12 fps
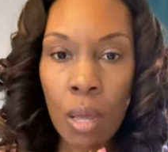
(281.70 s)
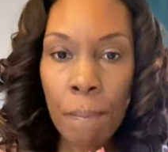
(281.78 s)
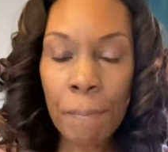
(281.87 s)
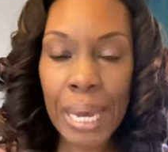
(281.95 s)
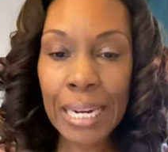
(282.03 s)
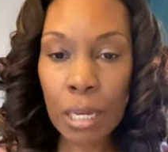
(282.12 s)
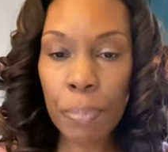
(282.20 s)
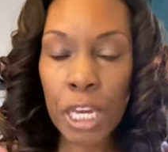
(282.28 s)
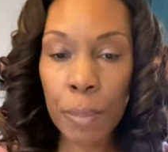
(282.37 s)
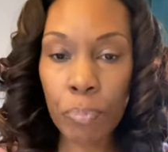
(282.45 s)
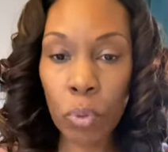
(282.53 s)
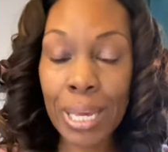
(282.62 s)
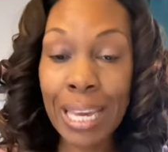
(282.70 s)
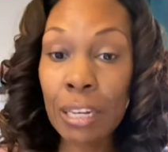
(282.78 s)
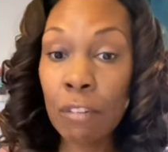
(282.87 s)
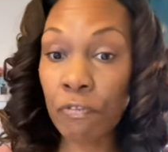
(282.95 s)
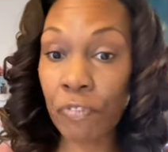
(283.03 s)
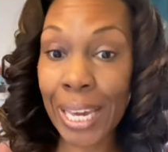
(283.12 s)
many people
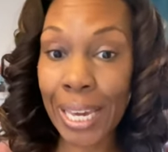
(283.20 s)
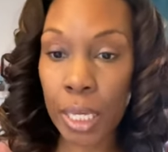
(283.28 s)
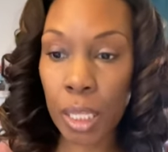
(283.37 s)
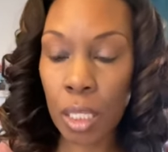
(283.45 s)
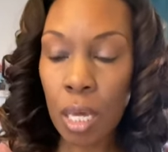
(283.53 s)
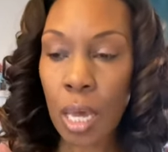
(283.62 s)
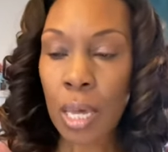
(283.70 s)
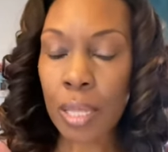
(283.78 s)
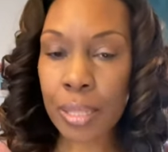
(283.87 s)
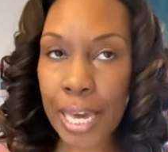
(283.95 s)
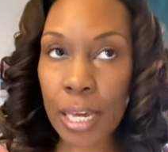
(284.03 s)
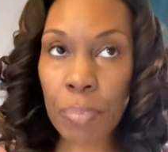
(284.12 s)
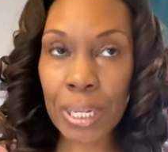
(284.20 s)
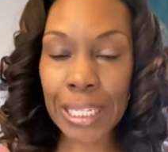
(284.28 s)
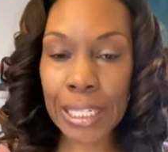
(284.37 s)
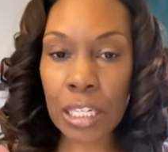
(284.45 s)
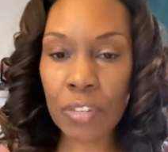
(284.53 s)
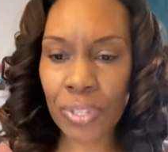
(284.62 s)
in faith, they
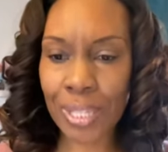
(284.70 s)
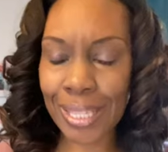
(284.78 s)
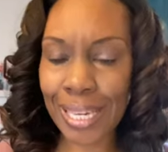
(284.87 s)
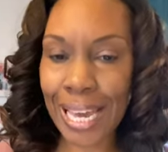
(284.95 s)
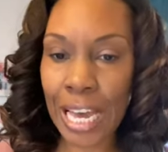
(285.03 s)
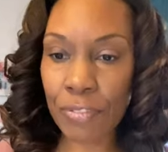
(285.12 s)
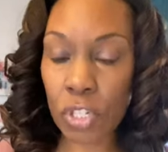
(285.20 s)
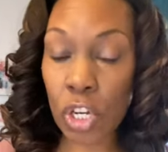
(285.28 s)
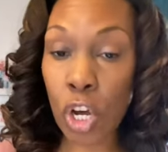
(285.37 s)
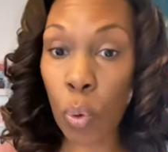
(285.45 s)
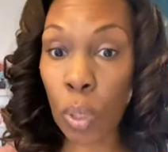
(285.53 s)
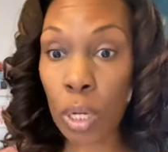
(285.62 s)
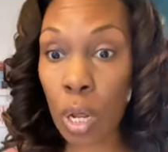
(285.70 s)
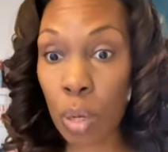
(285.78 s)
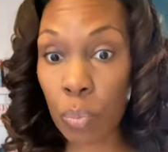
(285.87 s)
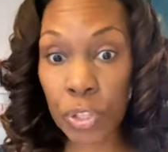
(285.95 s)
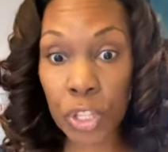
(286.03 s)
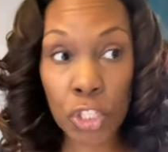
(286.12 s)
believe that they have to go
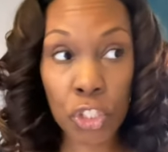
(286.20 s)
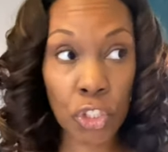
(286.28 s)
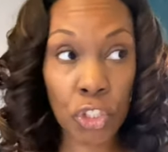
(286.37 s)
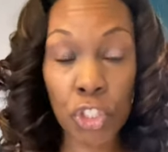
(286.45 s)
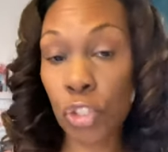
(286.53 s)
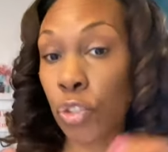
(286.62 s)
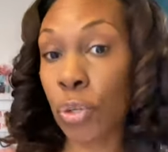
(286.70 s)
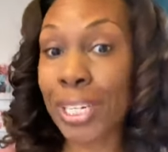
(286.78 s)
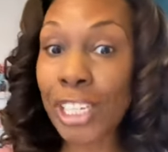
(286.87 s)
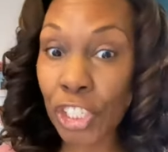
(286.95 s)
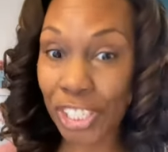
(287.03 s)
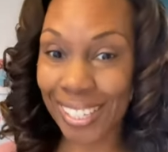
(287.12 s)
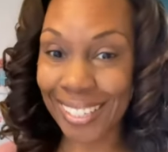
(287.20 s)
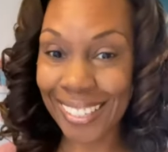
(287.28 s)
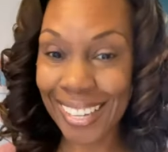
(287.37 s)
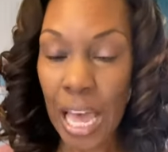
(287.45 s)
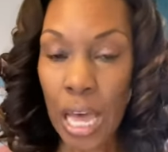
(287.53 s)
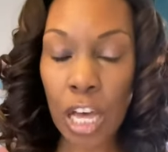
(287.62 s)
along with the tradition
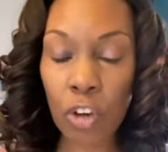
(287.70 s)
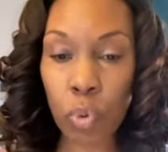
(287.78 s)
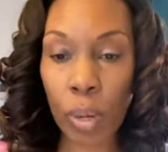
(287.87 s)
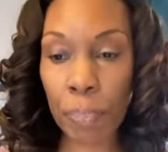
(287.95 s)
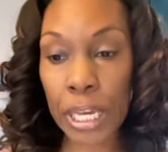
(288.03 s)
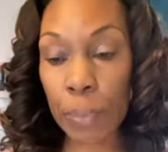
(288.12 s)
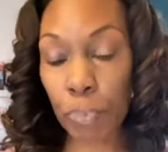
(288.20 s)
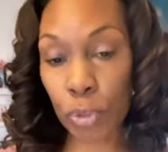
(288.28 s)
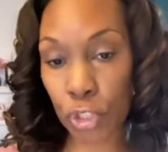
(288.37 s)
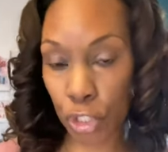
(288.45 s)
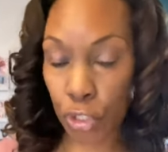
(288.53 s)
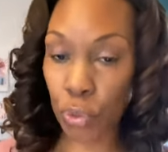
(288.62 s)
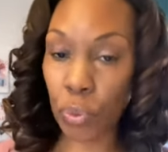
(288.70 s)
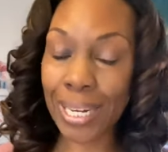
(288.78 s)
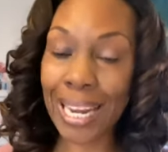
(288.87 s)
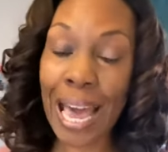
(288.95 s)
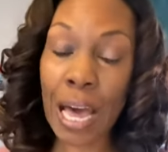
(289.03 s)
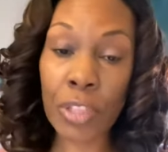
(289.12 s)
of what people do
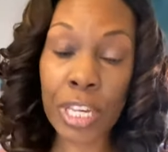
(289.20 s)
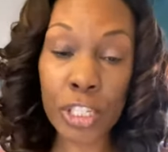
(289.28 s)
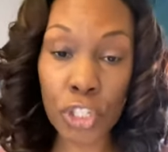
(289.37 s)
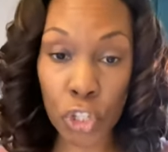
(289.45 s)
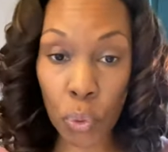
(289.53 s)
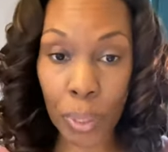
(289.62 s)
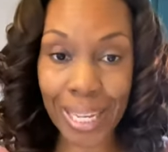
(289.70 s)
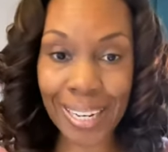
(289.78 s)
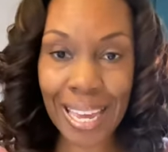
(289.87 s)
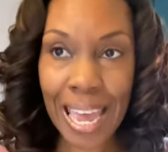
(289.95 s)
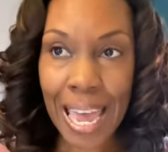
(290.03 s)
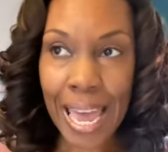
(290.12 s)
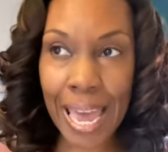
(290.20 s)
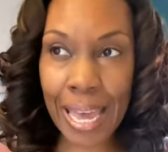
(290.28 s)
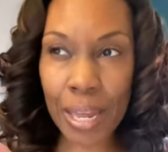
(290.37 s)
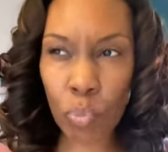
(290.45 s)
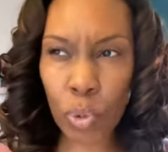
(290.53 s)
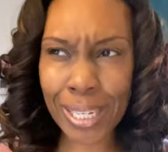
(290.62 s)
and how they do it.
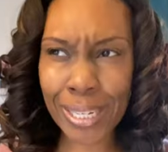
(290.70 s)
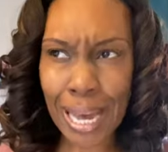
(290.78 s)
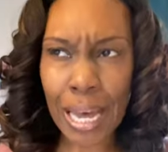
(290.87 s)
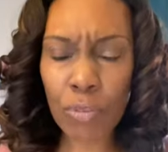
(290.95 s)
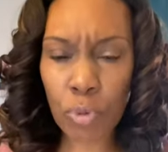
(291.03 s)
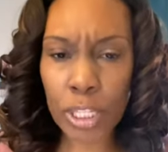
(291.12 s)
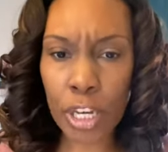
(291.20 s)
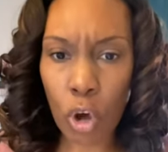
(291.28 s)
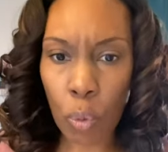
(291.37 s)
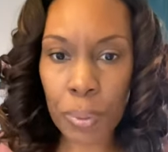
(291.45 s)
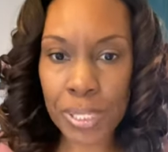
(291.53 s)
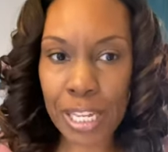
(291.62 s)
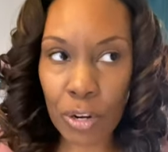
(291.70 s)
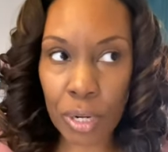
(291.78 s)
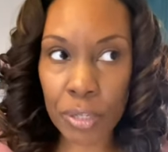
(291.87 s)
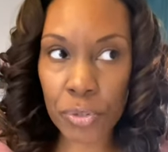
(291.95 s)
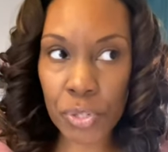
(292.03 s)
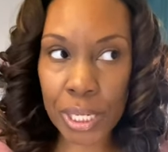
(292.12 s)
And when God really opens their
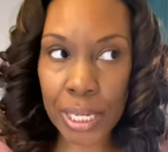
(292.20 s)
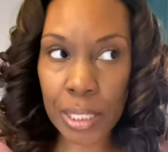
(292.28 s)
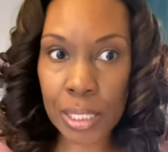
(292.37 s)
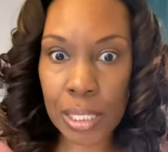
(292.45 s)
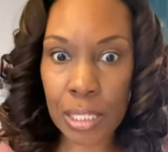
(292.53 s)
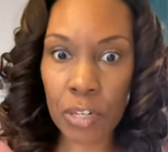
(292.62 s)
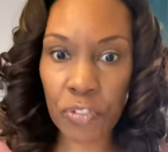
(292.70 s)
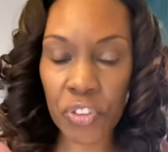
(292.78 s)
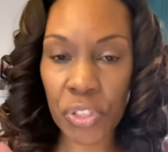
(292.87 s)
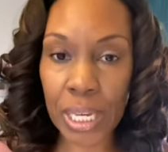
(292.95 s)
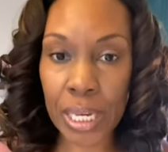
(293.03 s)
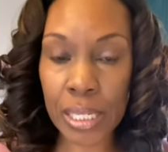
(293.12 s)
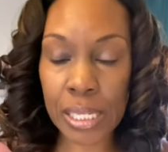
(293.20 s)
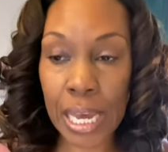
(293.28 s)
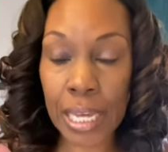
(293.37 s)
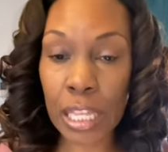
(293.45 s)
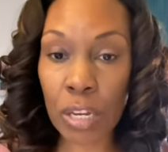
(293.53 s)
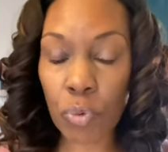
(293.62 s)
understanding to different things
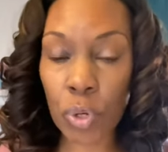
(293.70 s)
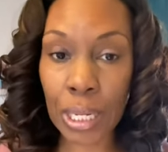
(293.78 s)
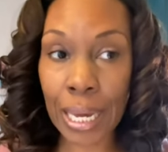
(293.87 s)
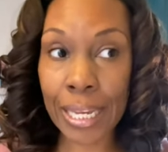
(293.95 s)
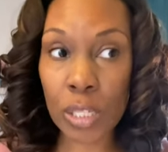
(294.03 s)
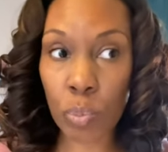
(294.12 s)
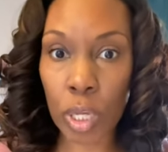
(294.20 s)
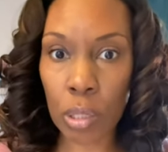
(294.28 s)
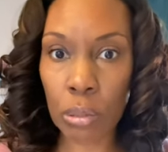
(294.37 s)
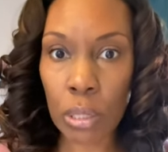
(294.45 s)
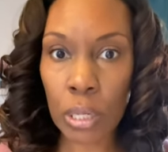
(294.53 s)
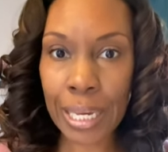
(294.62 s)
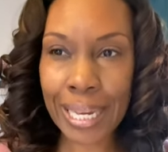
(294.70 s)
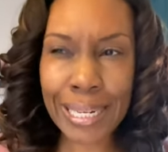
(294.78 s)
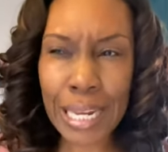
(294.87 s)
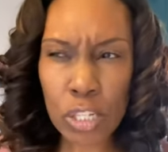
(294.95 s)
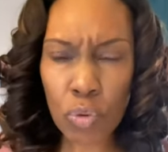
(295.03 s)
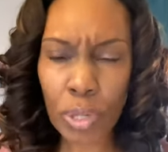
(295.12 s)
and they realize, well, it
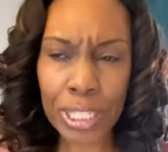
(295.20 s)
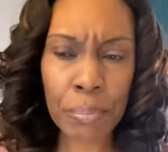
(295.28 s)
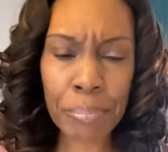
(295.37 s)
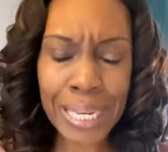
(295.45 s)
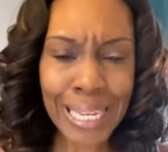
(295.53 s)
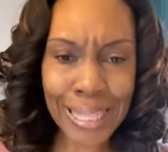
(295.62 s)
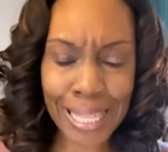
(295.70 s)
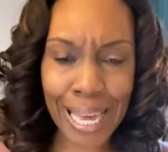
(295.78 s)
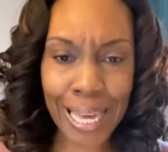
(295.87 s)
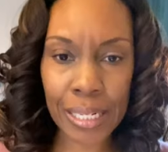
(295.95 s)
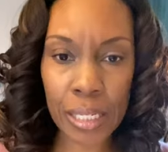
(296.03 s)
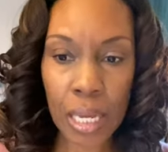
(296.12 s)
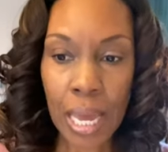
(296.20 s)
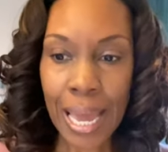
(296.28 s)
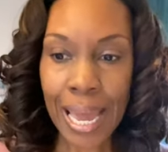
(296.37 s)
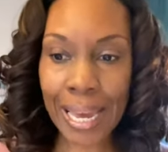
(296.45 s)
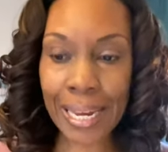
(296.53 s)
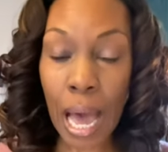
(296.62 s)
doesn't really mean that.
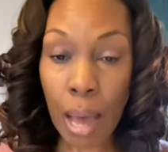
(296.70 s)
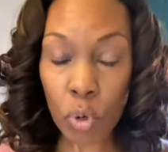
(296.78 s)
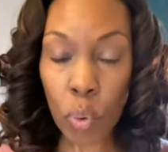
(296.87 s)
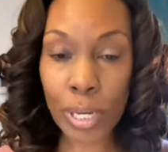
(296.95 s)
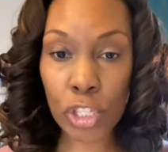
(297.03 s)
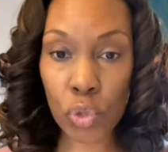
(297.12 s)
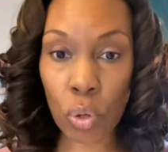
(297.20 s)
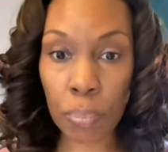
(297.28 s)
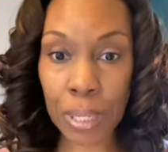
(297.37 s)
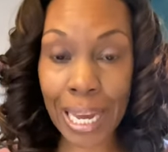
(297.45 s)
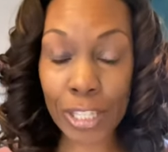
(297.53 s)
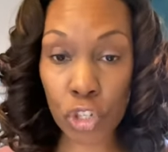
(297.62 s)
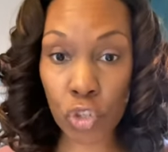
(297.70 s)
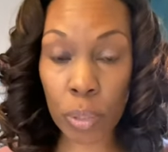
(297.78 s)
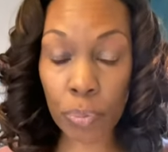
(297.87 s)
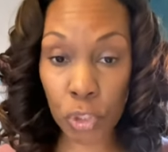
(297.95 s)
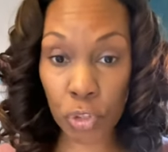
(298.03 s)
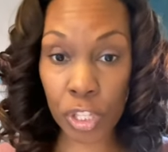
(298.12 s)
And I'm going to apply the
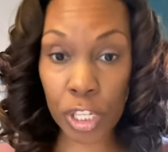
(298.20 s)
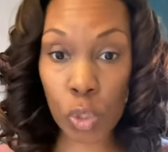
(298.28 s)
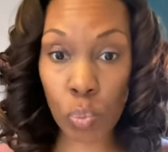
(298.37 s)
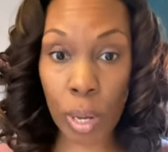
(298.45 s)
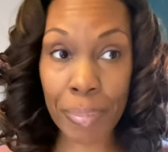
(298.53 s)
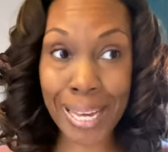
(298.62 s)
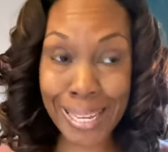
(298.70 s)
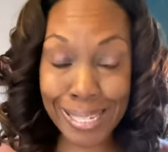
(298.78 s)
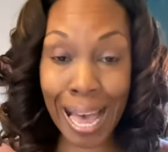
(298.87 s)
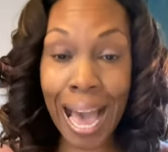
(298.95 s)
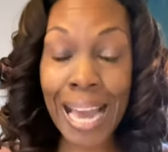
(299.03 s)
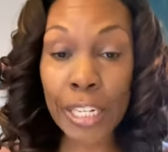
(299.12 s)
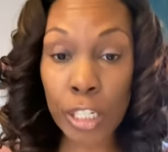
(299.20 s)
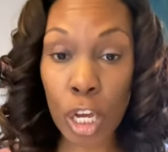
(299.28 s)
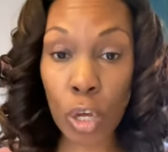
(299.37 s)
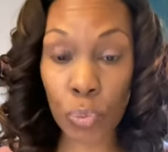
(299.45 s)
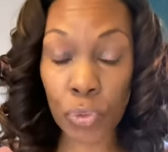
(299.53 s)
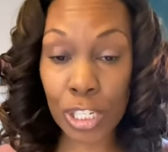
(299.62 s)
scripture this way because I
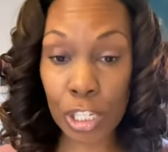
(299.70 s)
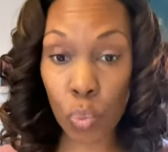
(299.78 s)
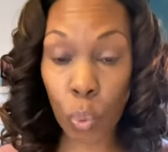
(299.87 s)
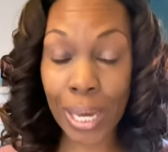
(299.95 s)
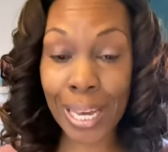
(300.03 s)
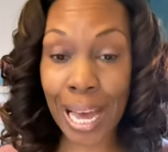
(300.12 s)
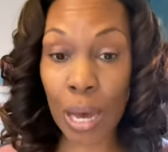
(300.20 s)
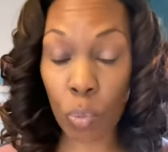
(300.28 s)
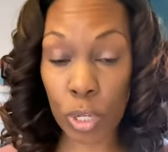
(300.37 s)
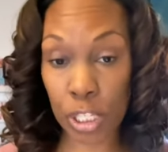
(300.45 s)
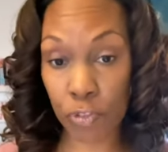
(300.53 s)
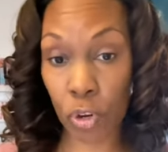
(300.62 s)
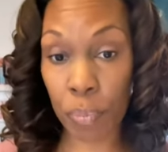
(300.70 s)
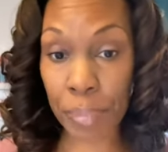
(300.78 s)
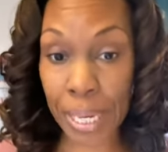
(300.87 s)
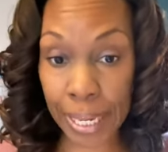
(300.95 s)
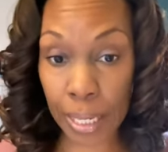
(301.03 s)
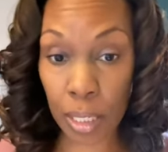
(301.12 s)
know this is what God wants for
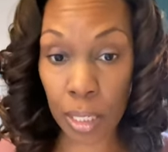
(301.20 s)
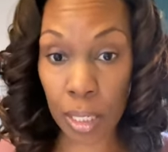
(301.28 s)
me.